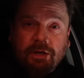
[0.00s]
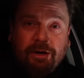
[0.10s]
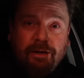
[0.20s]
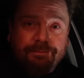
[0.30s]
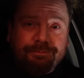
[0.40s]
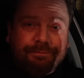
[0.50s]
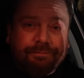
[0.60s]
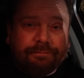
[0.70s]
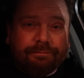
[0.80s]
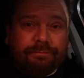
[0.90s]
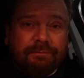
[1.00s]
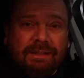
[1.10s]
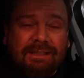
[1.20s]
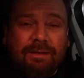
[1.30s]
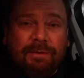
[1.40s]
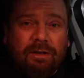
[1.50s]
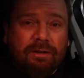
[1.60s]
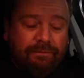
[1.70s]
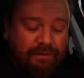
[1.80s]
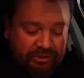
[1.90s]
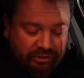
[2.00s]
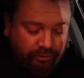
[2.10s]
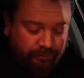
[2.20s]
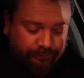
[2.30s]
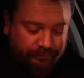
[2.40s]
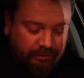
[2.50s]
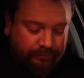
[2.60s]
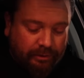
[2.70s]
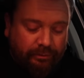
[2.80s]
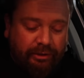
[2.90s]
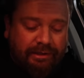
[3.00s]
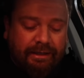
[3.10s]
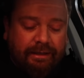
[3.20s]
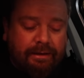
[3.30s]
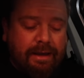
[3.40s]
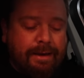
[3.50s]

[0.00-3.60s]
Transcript: All right, this is a bit unconventional, but we're eating